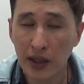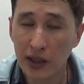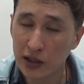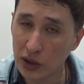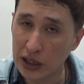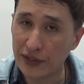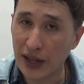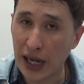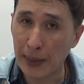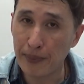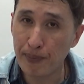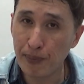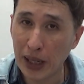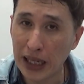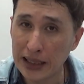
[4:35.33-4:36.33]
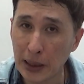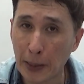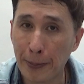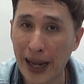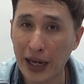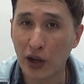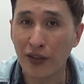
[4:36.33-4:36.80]
So if I place a
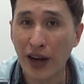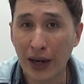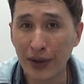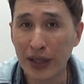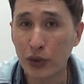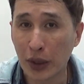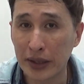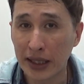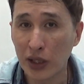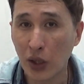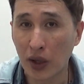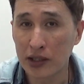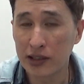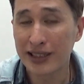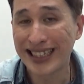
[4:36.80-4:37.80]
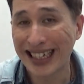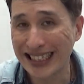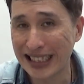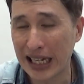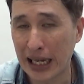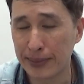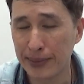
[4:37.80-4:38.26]
bet of $120 6
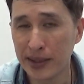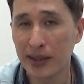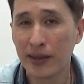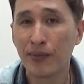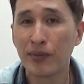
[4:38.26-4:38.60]
times,